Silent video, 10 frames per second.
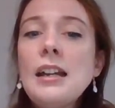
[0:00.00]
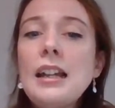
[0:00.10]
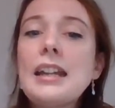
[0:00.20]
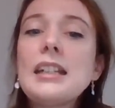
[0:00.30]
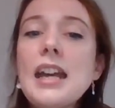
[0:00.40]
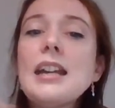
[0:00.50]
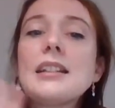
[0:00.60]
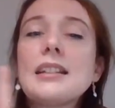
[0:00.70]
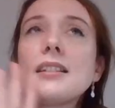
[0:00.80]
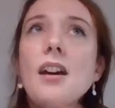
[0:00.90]
Like, it
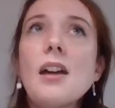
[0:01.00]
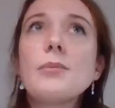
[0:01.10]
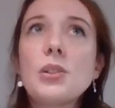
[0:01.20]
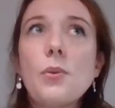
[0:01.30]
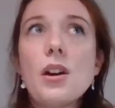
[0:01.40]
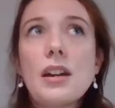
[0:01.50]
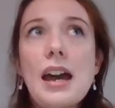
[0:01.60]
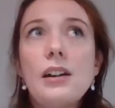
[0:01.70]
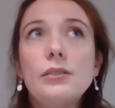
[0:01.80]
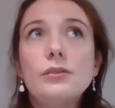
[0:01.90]
takes time to work
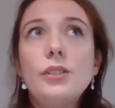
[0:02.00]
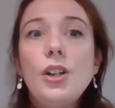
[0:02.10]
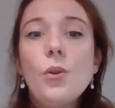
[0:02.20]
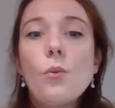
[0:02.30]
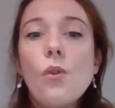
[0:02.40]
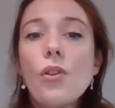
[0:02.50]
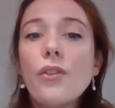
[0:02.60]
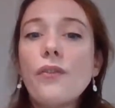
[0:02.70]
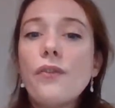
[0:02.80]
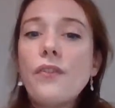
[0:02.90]
out what
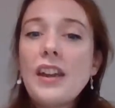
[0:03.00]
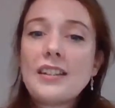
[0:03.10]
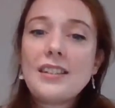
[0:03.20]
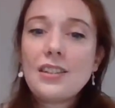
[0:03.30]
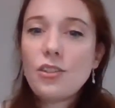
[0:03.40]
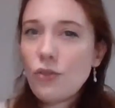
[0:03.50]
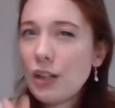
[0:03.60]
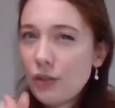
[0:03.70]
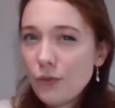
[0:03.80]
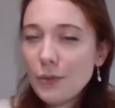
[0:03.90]
the fixed,
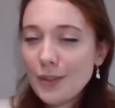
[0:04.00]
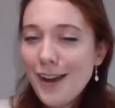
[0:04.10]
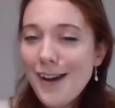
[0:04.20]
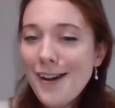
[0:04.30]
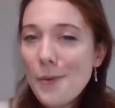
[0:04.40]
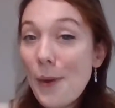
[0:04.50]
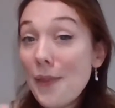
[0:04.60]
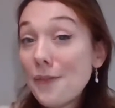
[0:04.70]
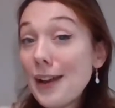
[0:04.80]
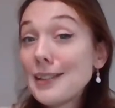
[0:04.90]
strict rules are and where the
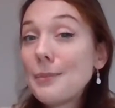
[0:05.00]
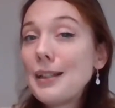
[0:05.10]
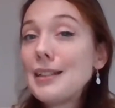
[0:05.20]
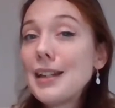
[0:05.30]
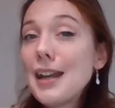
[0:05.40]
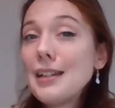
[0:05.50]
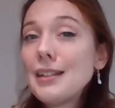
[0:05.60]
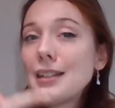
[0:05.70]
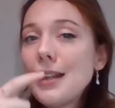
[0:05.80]
flexibility is.